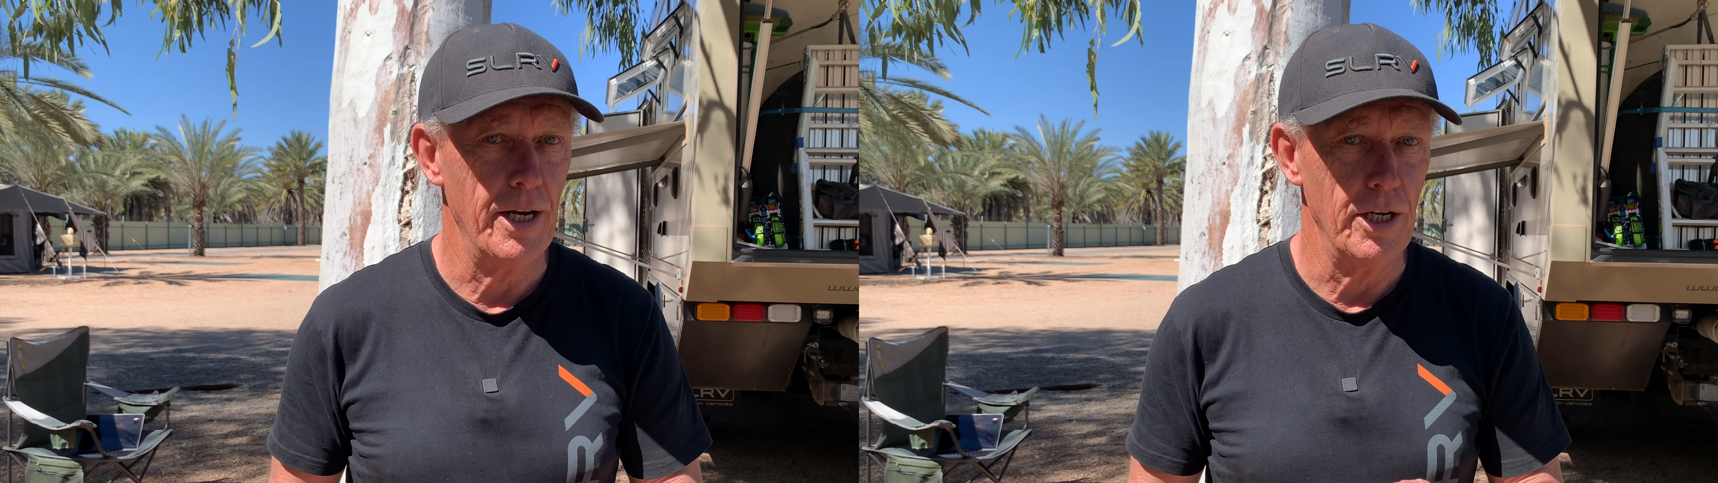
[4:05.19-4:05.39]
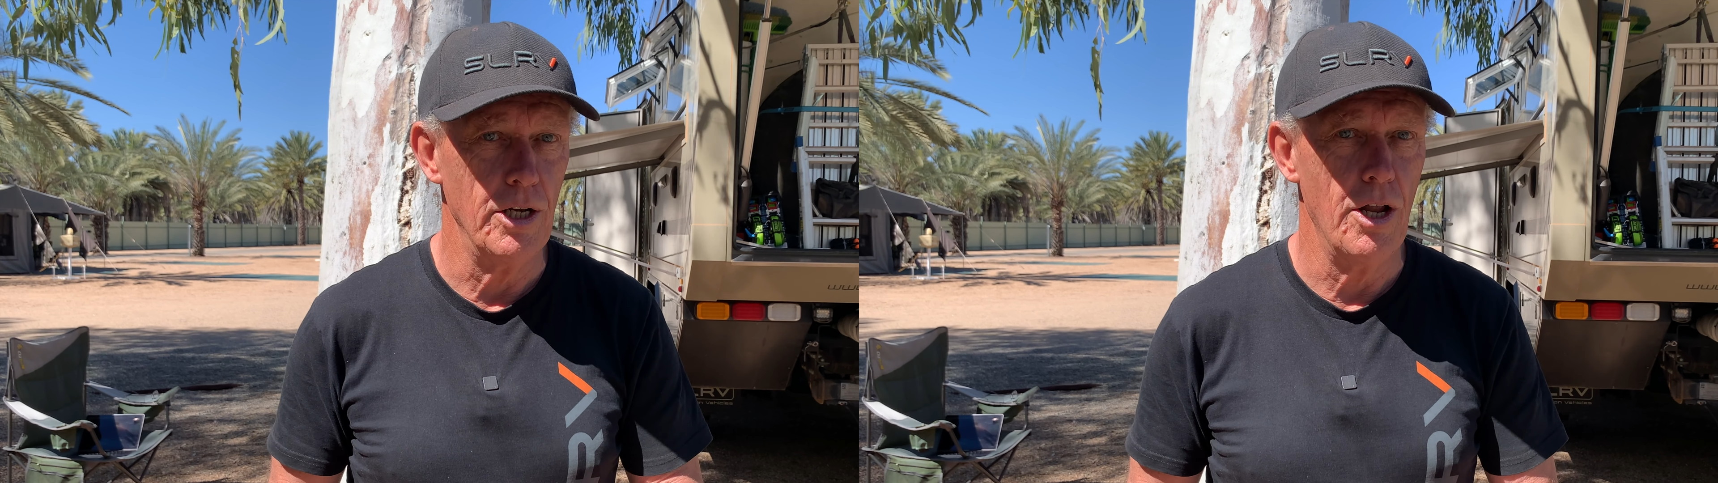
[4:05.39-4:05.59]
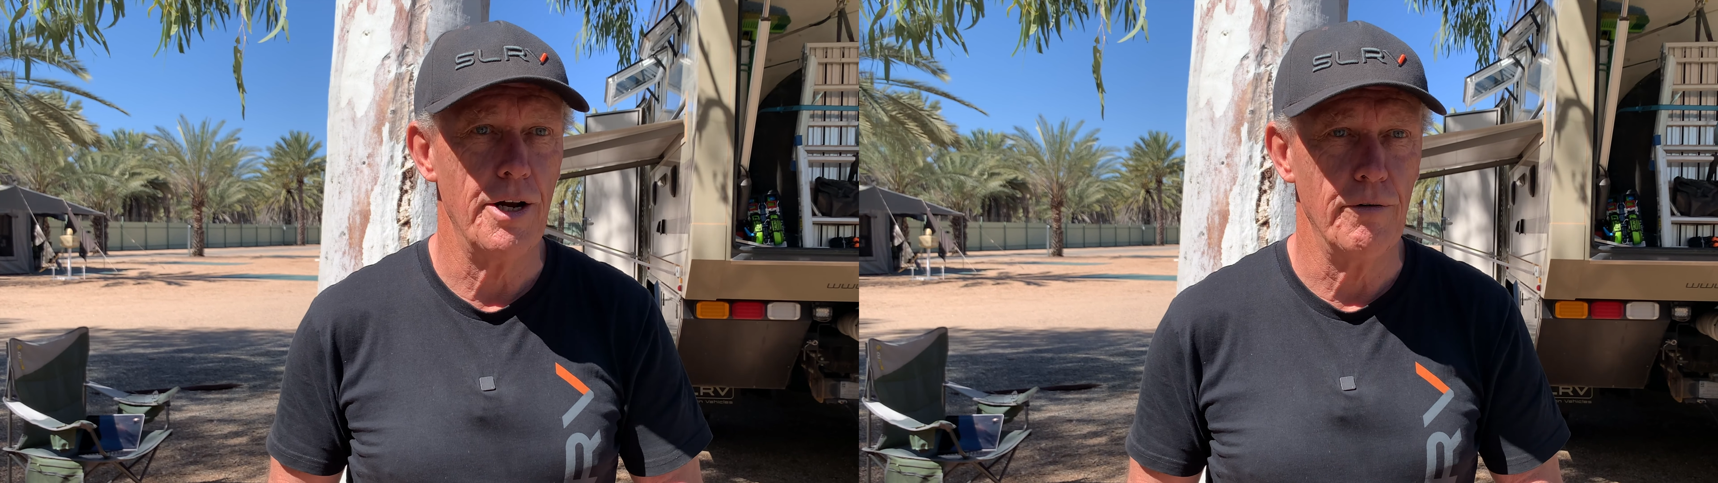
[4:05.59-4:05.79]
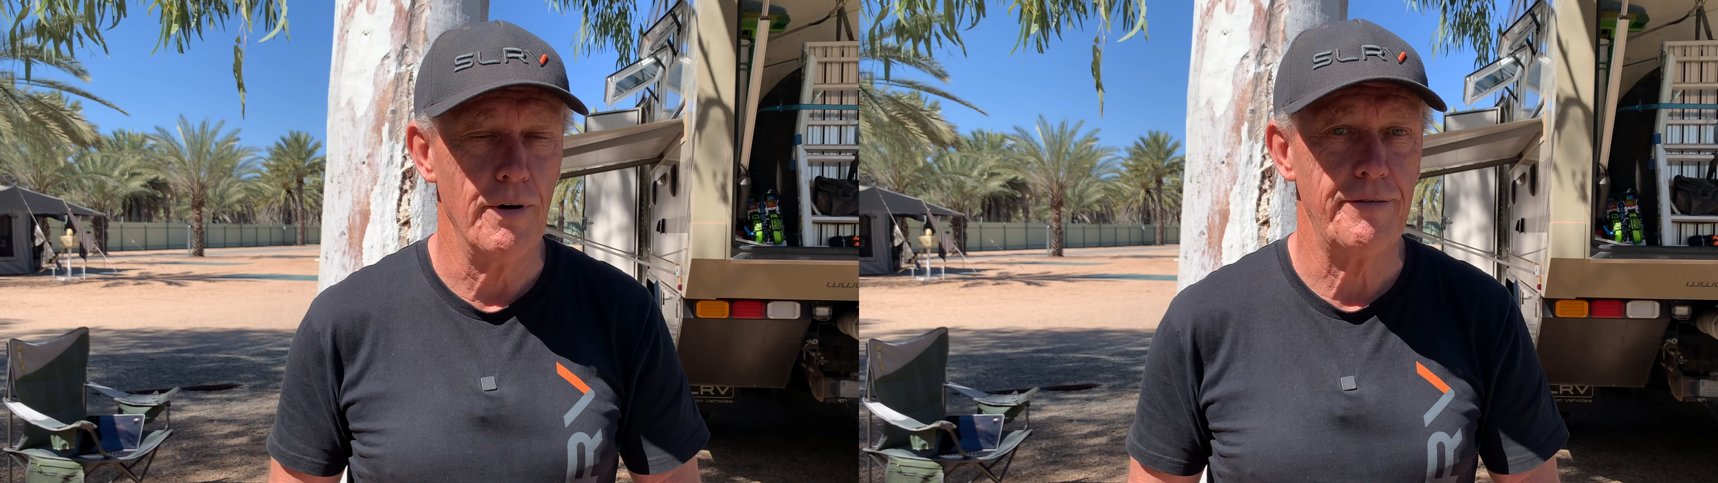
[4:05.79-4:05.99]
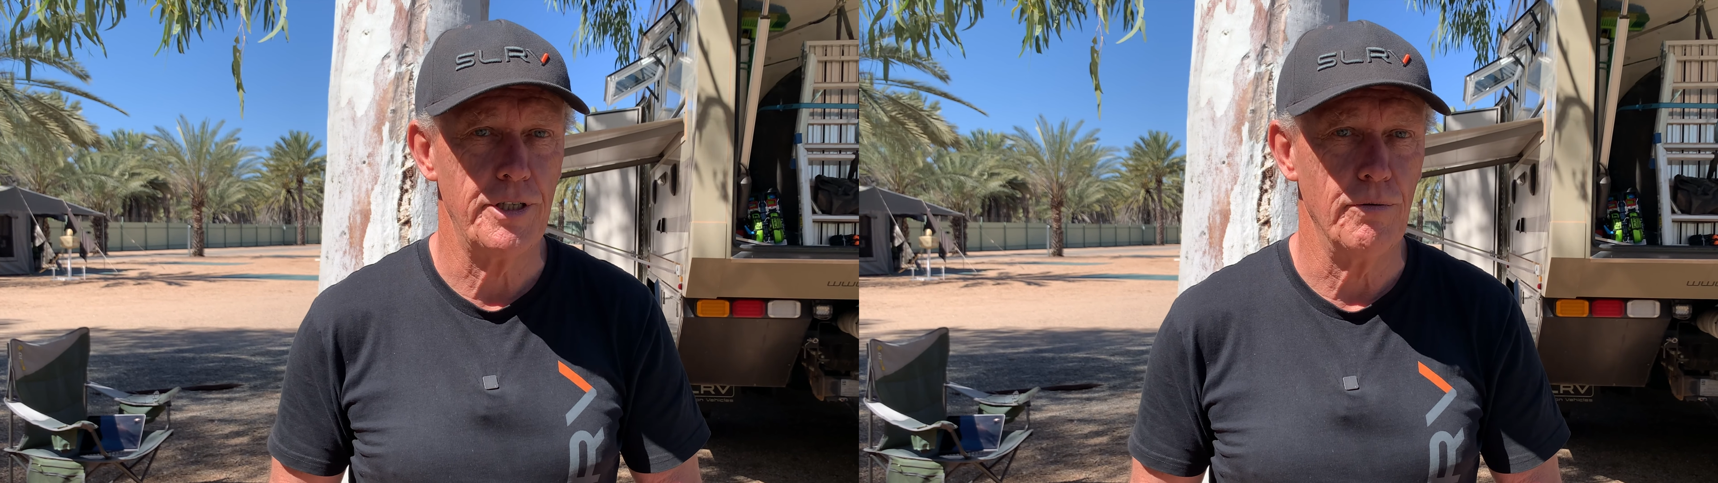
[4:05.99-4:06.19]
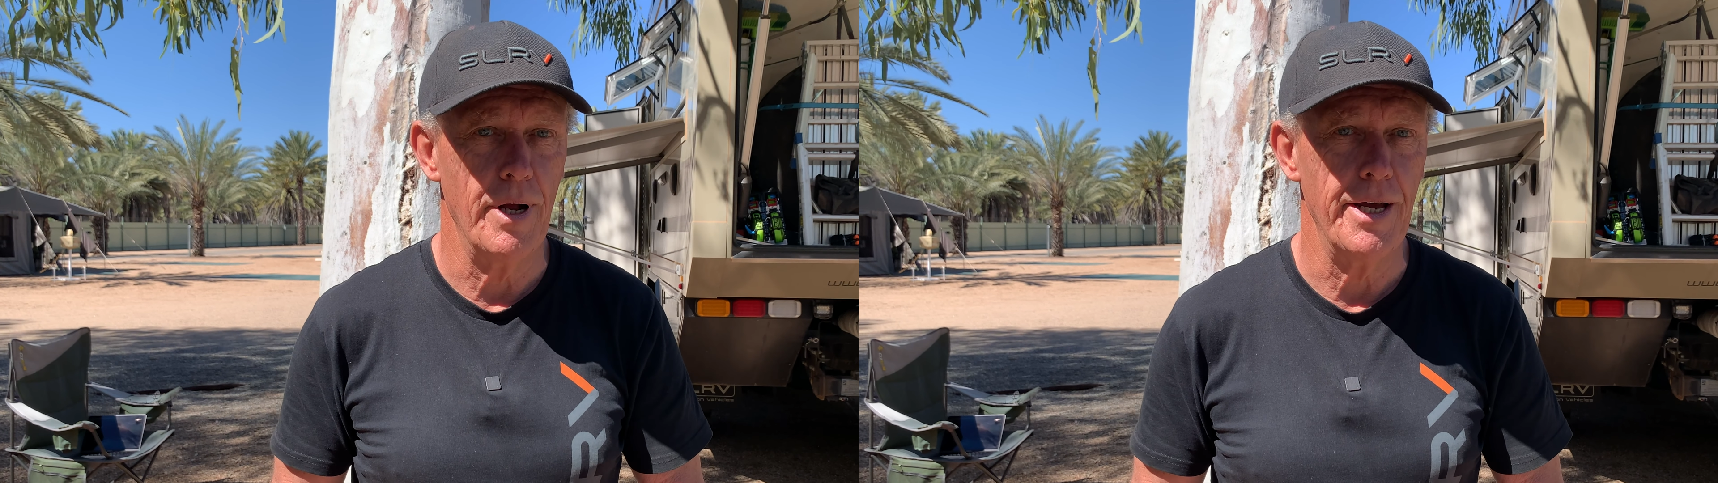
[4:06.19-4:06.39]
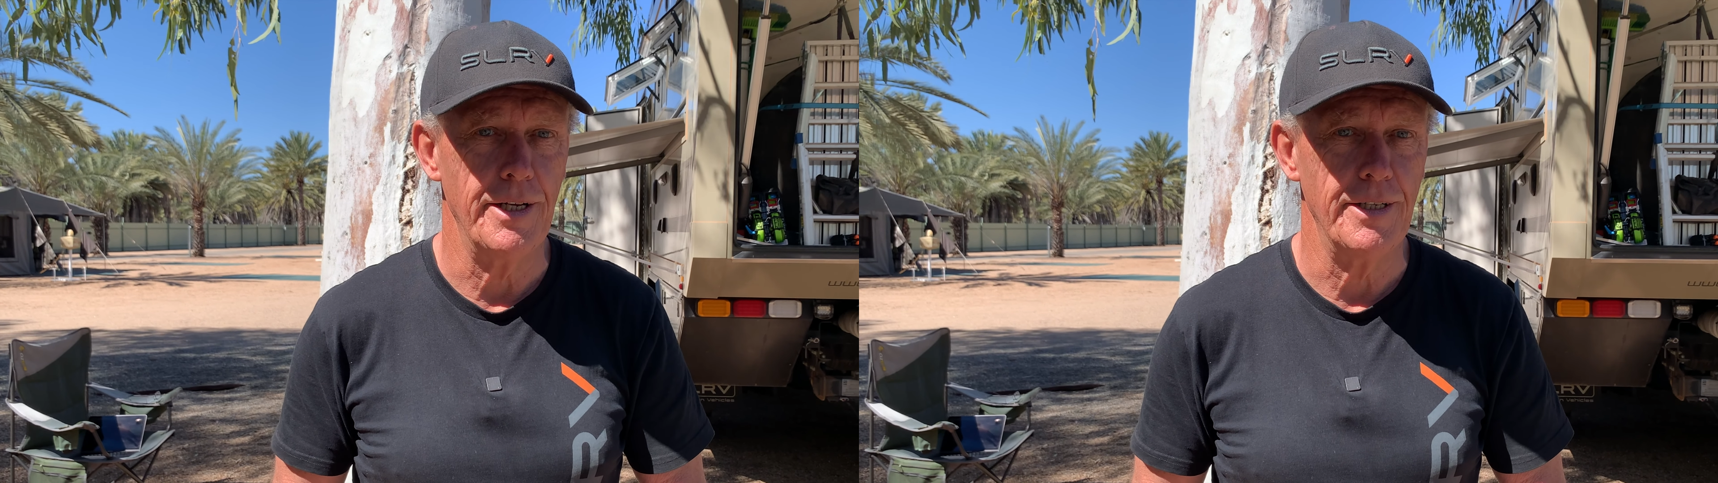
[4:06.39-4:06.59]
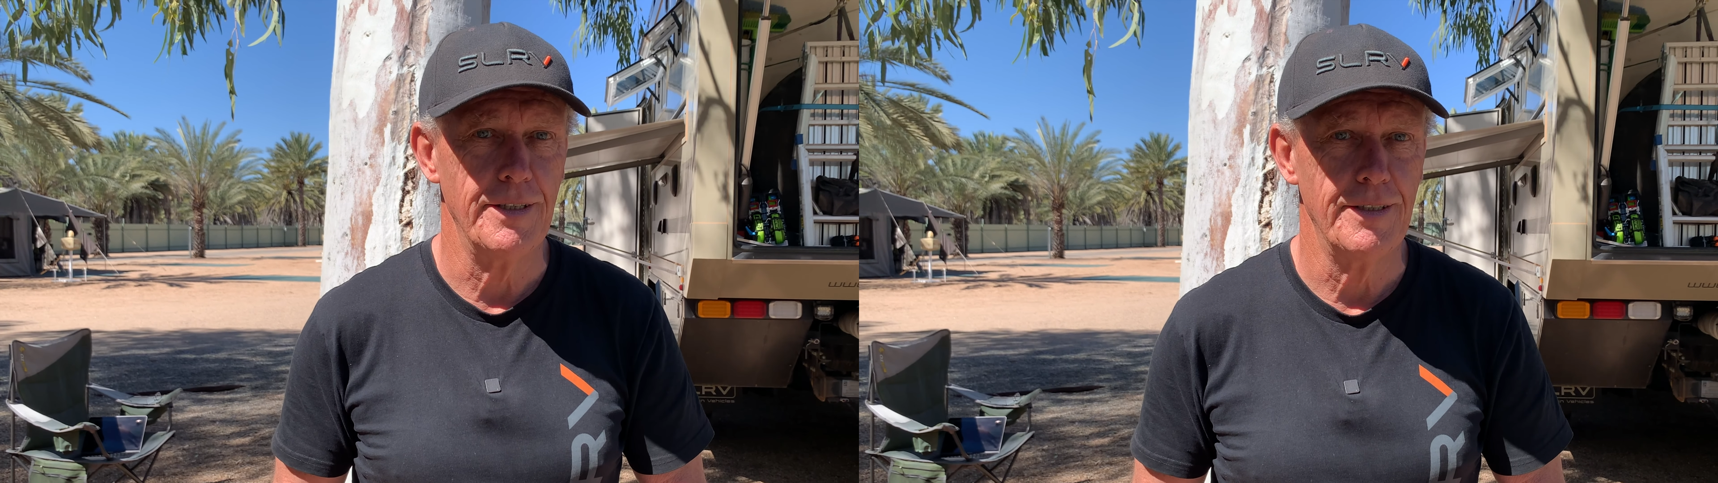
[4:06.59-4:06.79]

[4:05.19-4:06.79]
lot of rough terrain